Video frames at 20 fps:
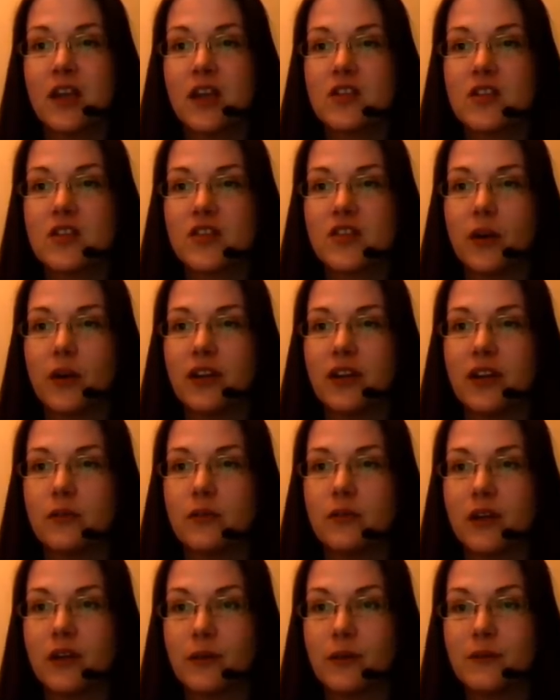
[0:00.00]
So I
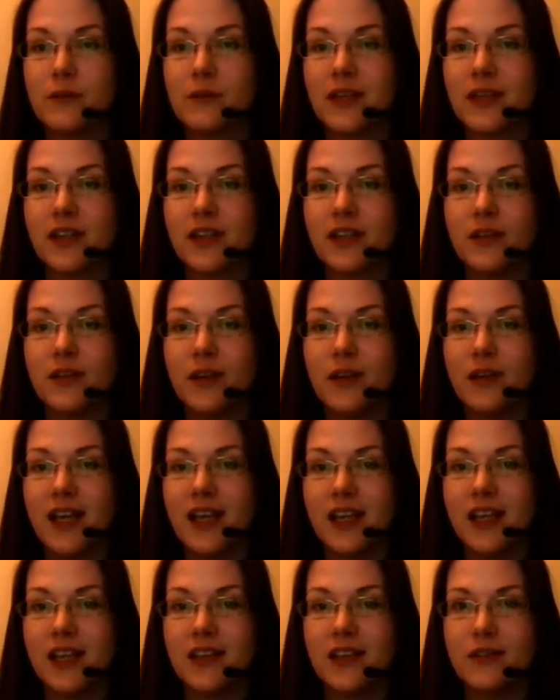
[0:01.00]
thought I would make you
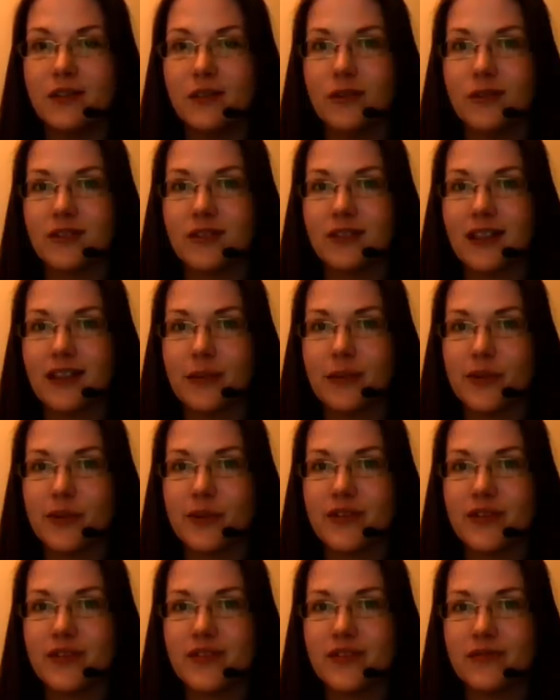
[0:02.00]
a
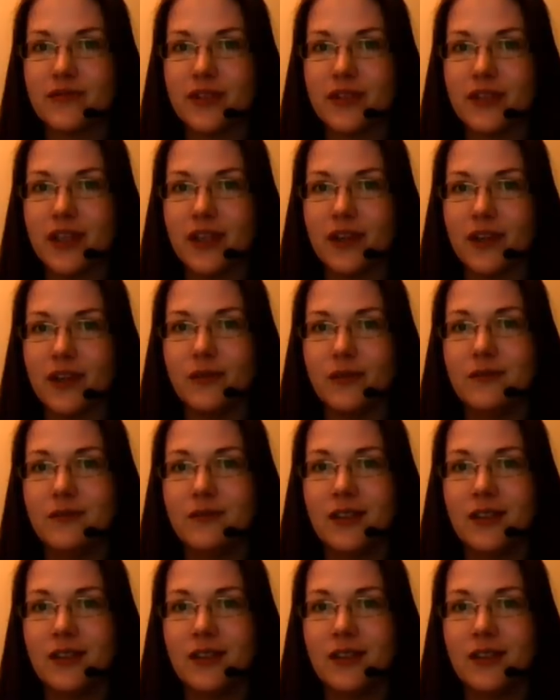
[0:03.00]
non-glamorous video,